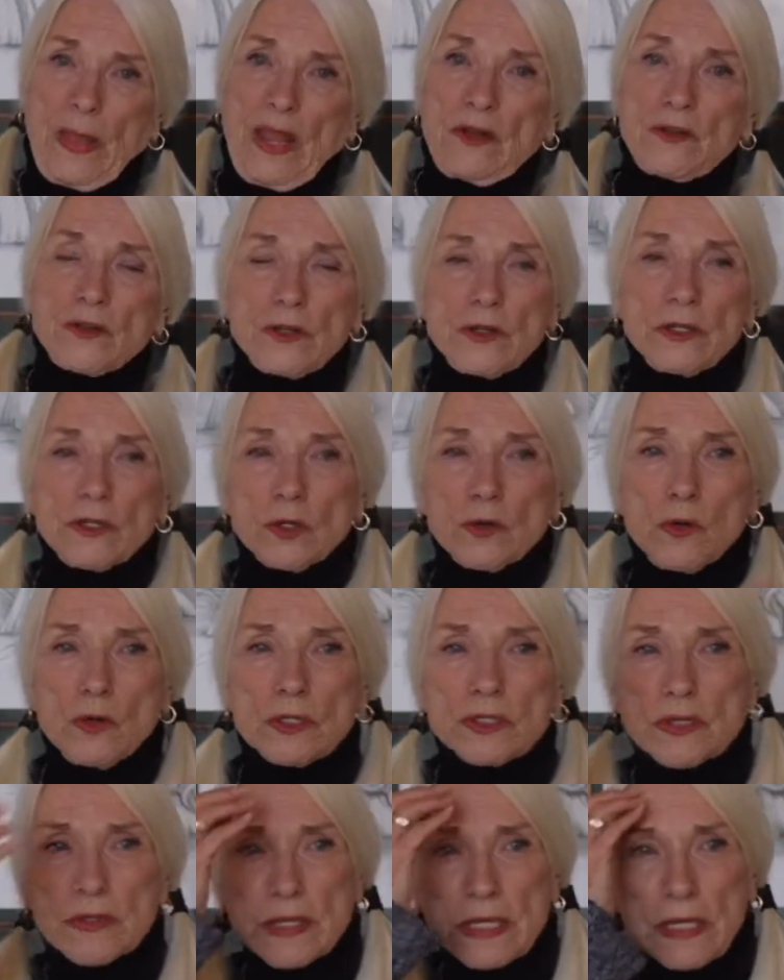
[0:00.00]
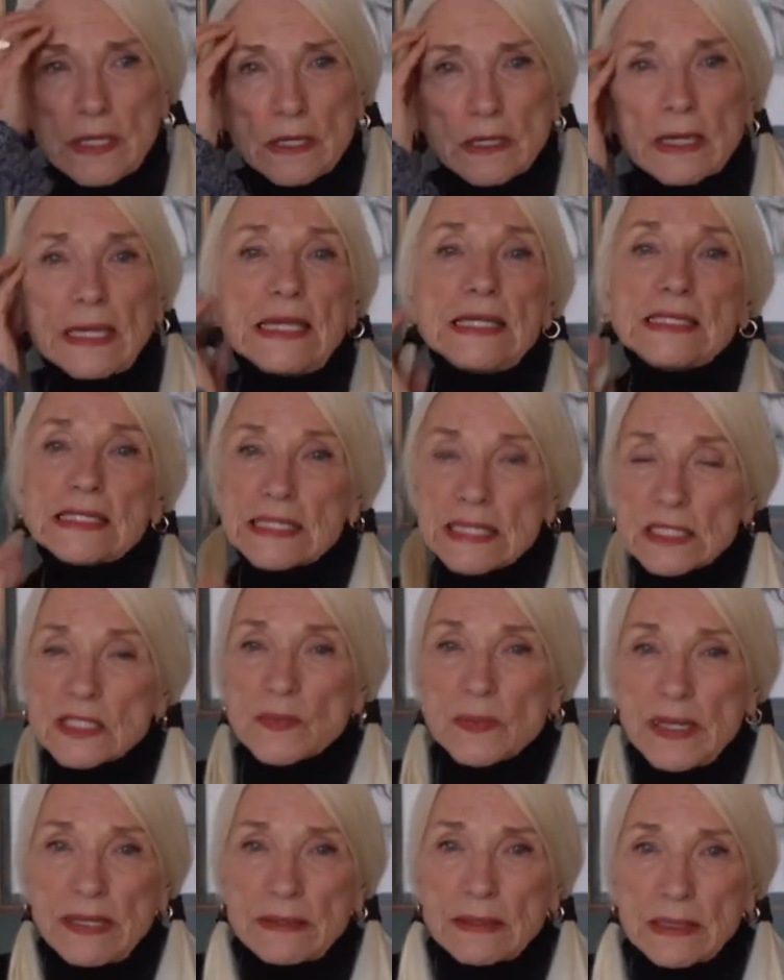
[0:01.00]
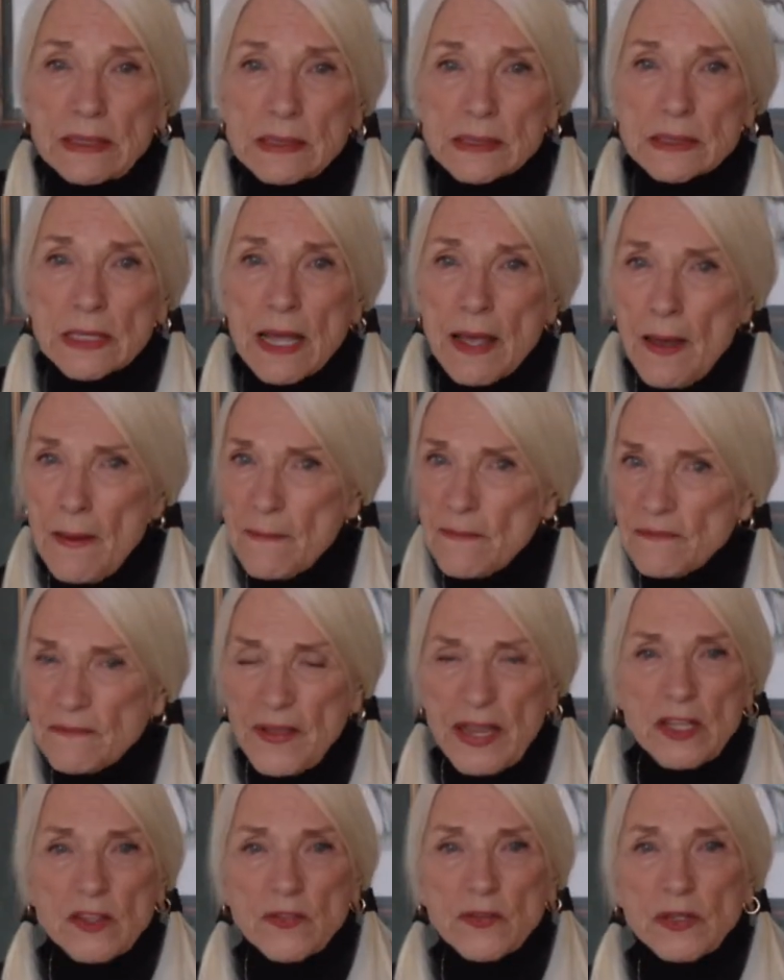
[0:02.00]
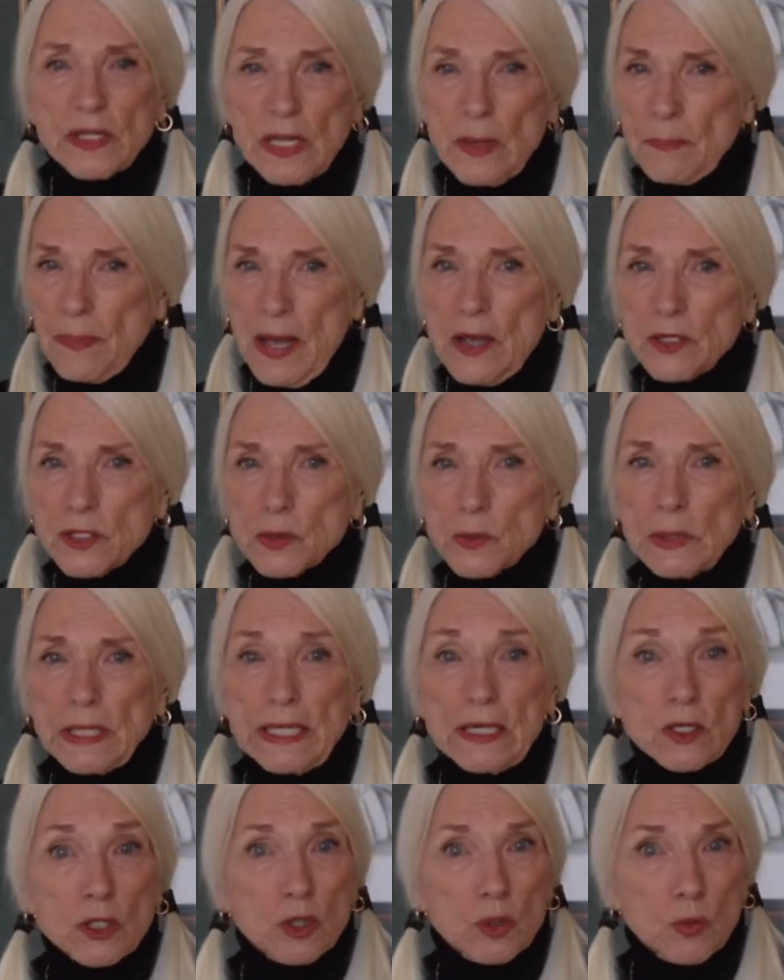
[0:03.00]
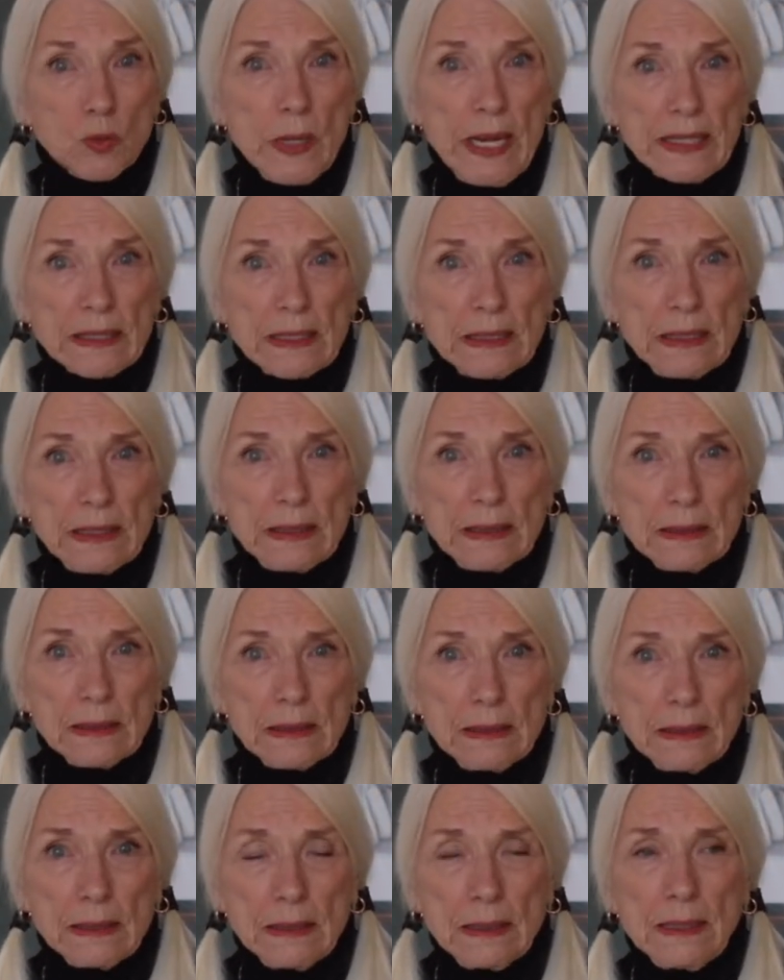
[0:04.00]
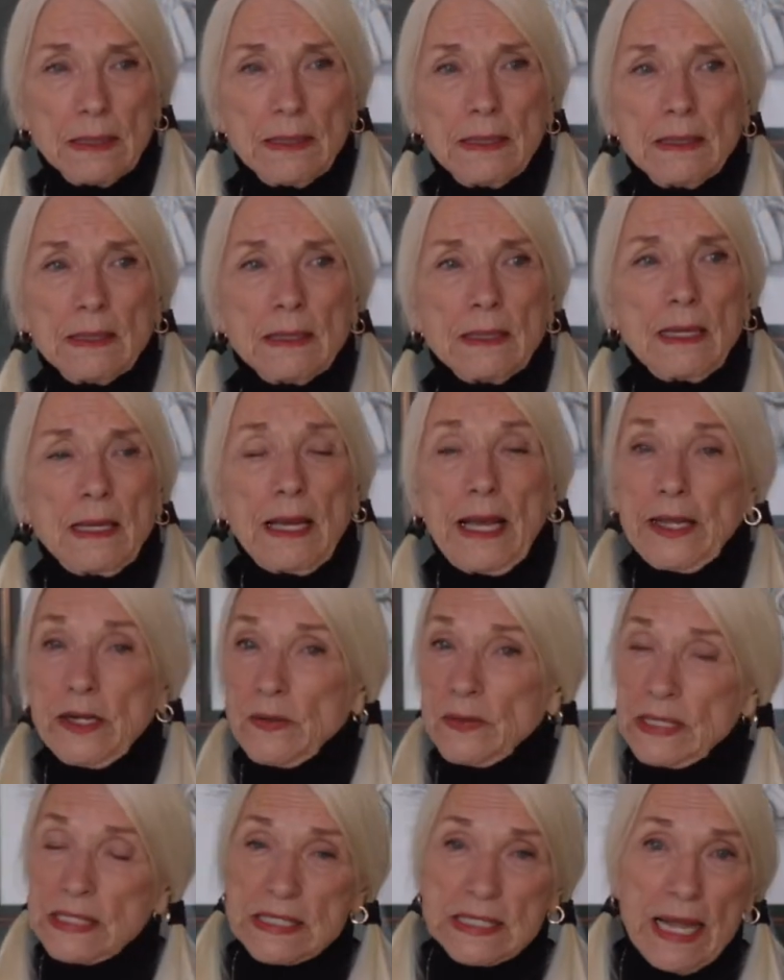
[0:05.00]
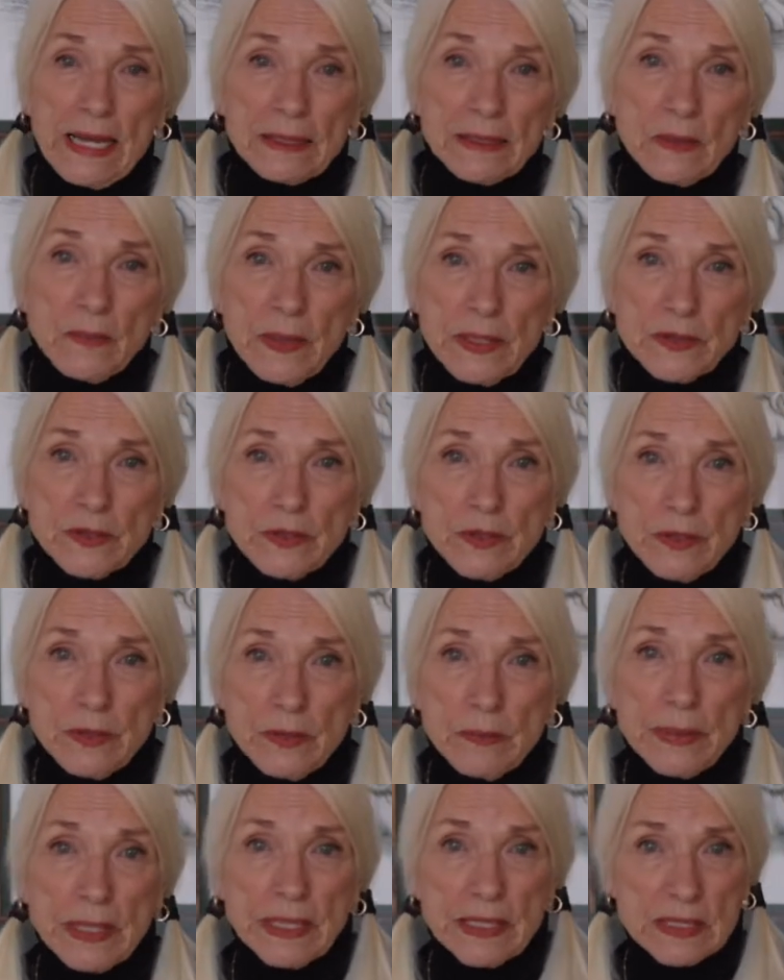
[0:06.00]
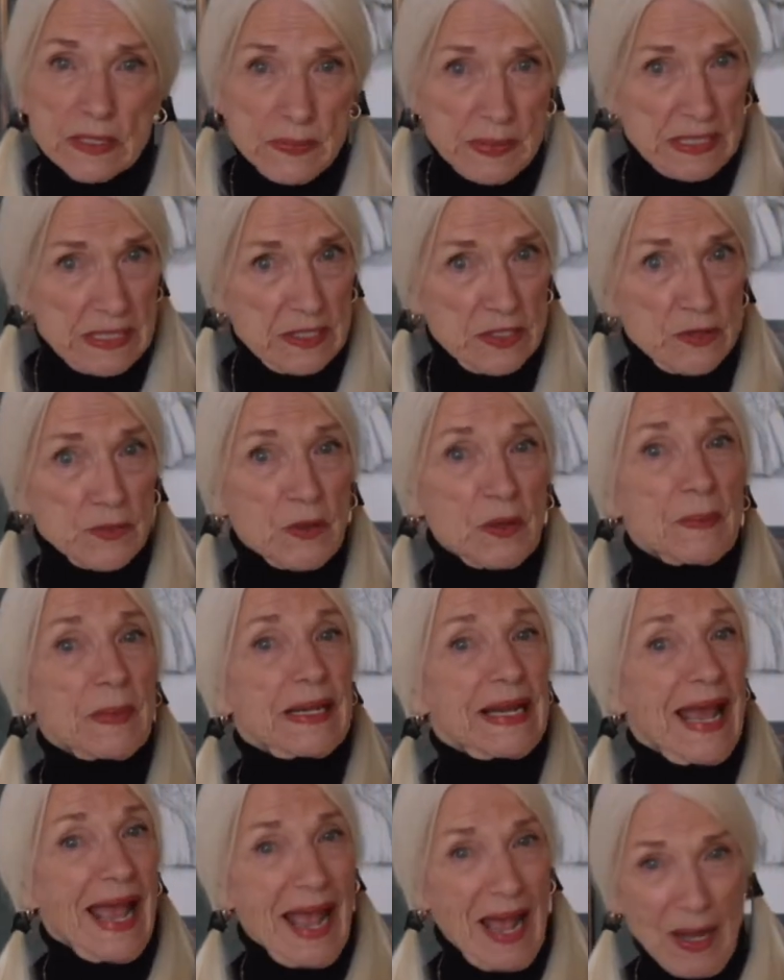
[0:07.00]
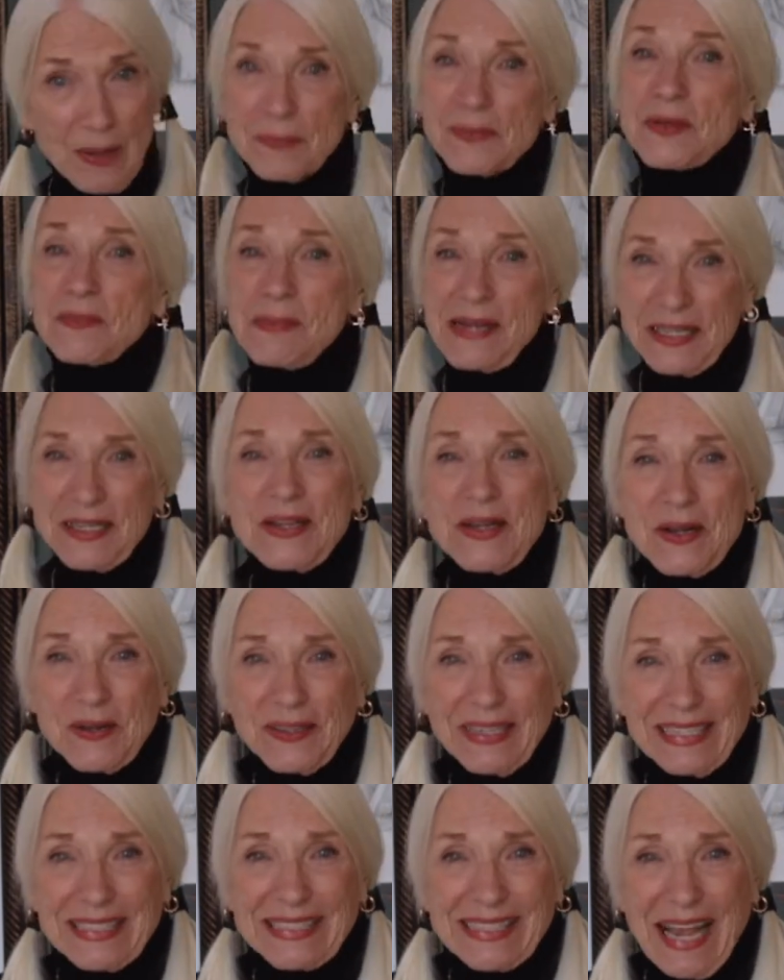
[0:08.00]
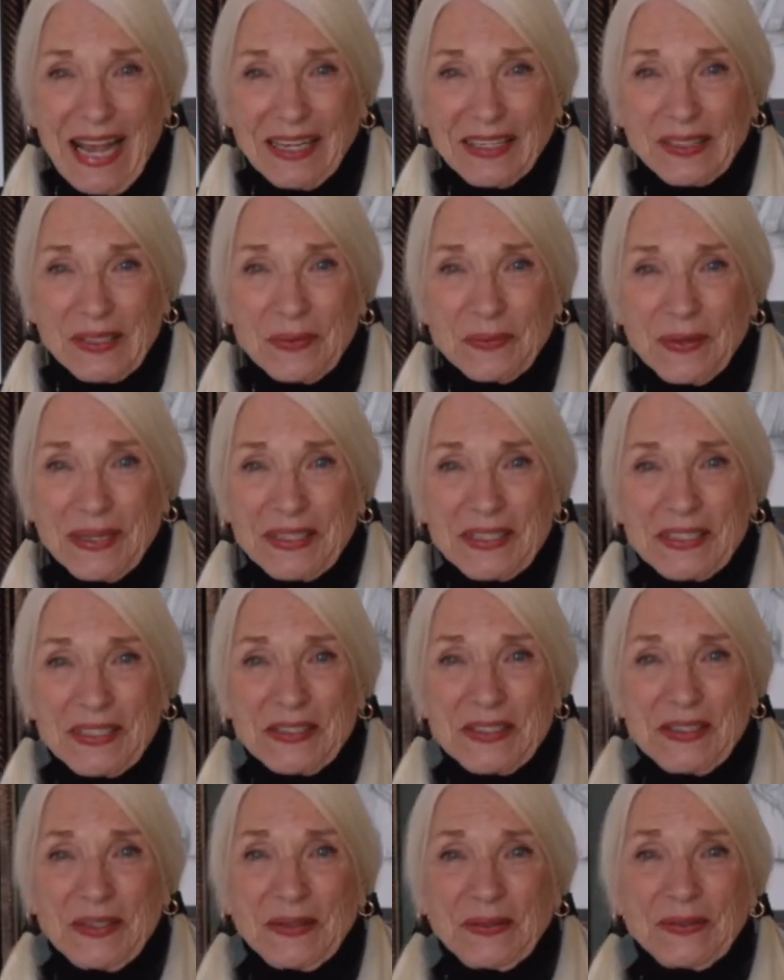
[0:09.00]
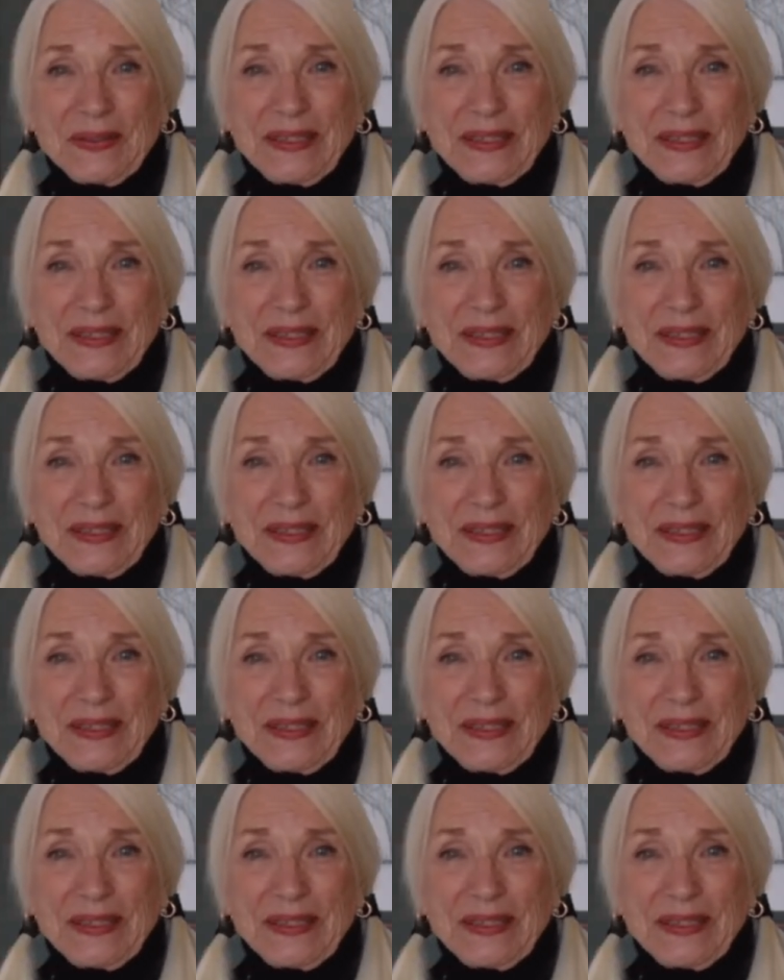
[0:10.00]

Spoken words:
During the course of the year, he sends me things, faithfully, punctually, correctly. I know exactly what to do because Mrs. Norman helps me to know exactly what to do.